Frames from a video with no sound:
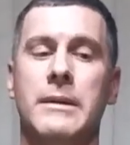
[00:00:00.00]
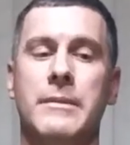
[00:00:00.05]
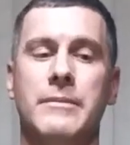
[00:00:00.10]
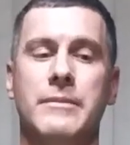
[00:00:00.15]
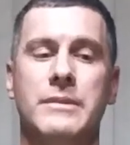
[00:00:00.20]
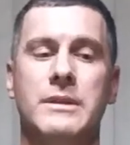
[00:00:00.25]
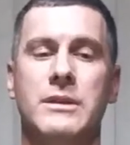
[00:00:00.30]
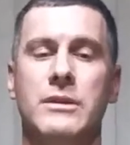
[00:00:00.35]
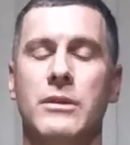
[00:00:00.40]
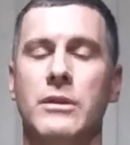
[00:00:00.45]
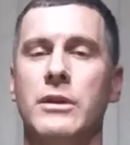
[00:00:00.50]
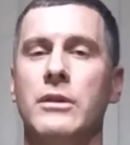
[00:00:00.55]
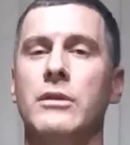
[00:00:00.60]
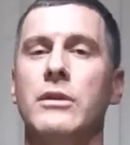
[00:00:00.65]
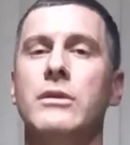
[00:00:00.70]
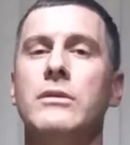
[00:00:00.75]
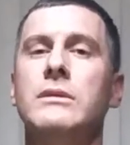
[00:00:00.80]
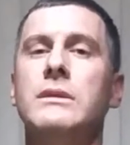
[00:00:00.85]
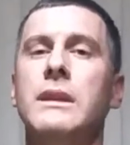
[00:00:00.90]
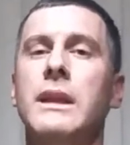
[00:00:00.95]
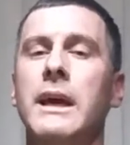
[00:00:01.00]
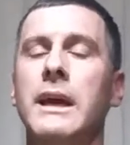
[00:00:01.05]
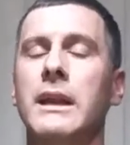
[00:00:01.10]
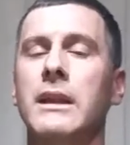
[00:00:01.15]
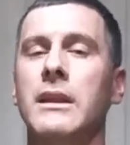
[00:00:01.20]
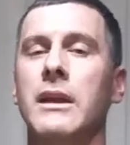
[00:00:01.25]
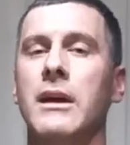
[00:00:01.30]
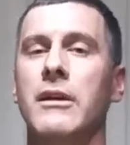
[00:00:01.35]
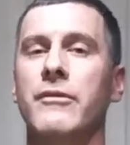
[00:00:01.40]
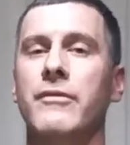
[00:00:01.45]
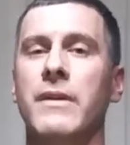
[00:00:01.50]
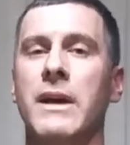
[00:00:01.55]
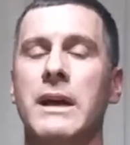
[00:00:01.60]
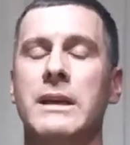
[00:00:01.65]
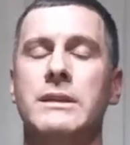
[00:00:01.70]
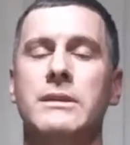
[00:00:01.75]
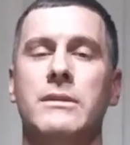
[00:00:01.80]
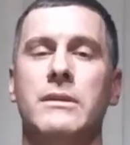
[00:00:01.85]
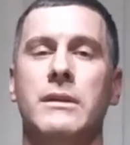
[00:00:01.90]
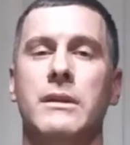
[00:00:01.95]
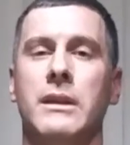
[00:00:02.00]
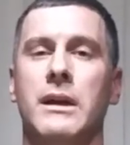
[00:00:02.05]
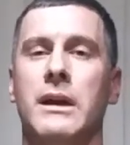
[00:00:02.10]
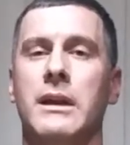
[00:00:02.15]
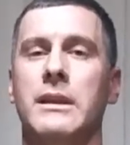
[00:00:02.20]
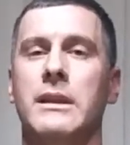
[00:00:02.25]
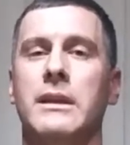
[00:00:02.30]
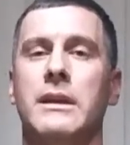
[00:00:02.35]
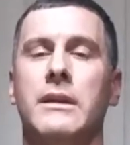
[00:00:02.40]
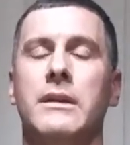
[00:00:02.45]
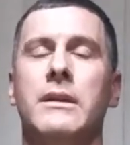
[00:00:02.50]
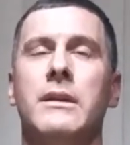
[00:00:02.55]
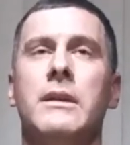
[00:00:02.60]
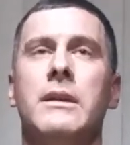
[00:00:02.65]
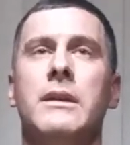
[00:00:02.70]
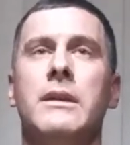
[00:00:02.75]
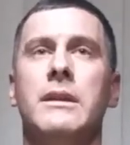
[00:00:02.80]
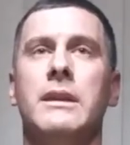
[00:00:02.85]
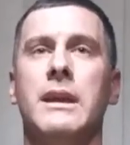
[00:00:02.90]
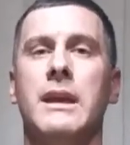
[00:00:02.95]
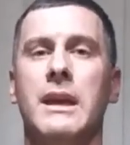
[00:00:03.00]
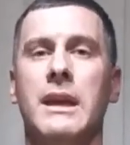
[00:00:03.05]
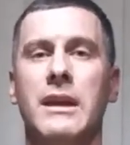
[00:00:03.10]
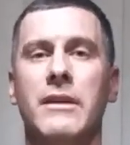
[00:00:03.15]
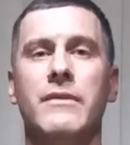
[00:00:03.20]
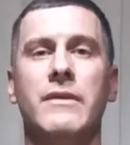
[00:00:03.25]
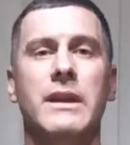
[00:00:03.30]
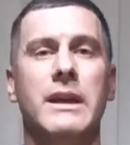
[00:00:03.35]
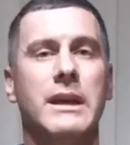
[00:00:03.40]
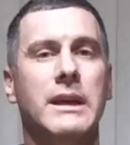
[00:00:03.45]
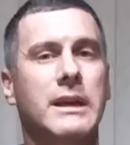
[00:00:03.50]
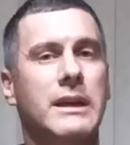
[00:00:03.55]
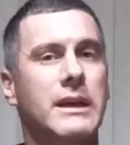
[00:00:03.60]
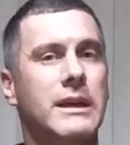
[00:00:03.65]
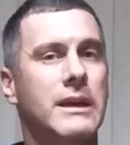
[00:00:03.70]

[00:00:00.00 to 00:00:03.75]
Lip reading: So you lose light a lot faster, and a lot of the evening